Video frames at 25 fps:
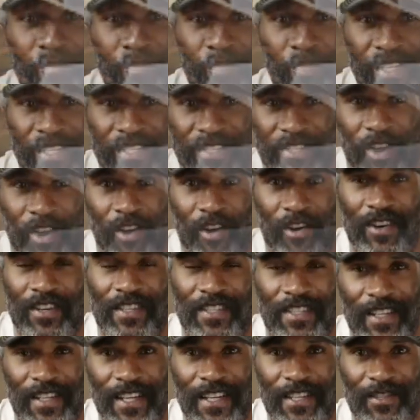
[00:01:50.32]
But as hard
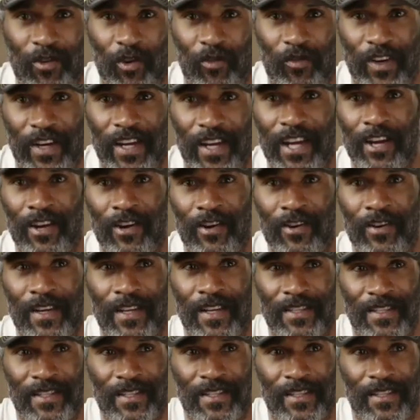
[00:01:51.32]
as it is over here,
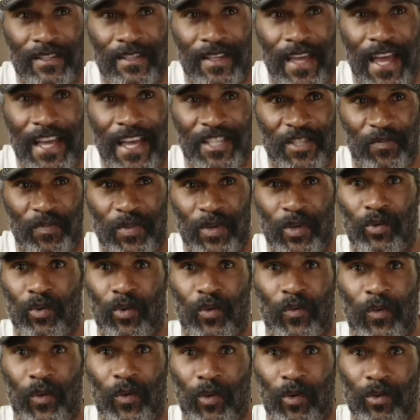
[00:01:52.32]
it's as
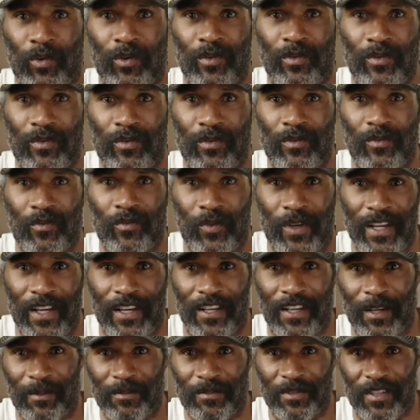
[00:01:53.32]
beautiful when
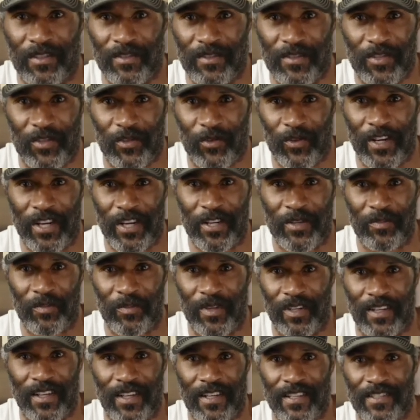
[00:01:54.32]
it comes to the screen
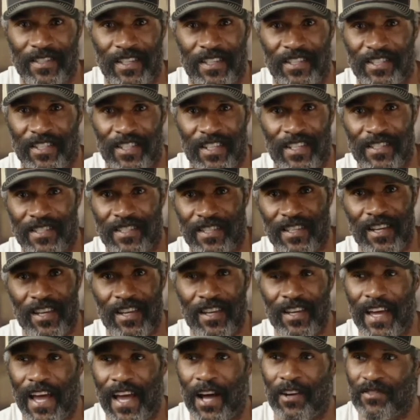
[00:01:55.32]
because it just
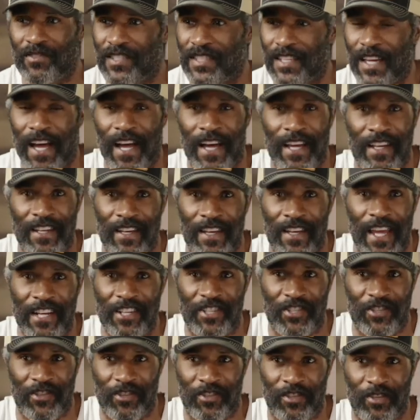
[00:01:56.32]
outside
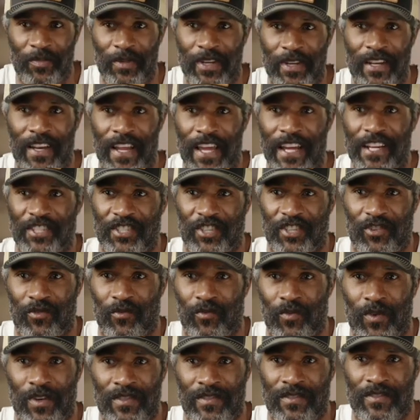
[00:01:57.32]
nature to me nature
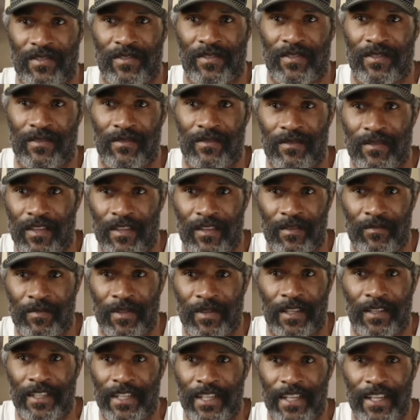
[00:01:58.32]
was the
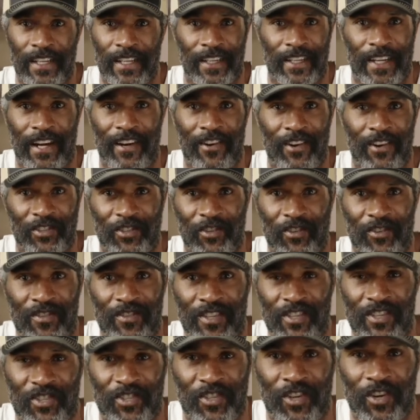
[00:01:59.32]
the leading character in
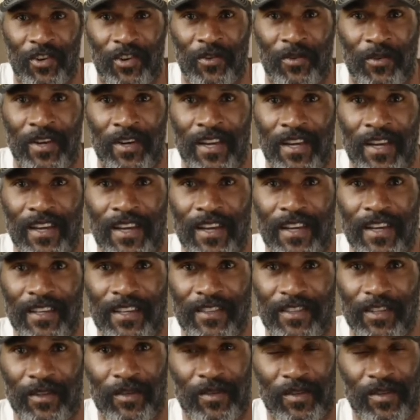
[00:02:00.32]
this show
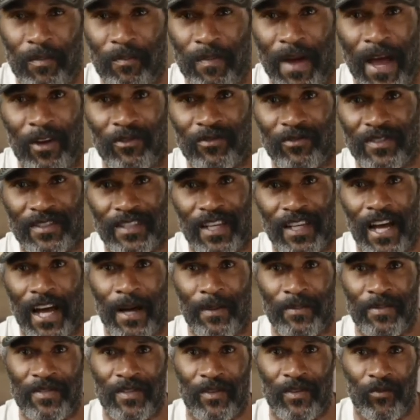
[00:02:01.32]
the the
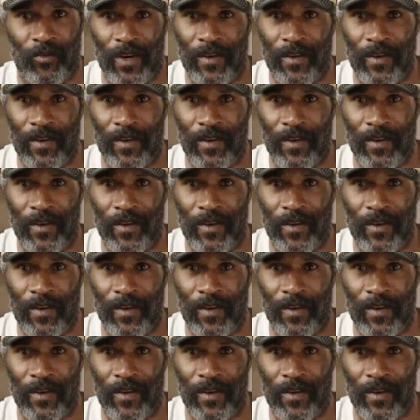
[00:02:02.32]
mountaintops the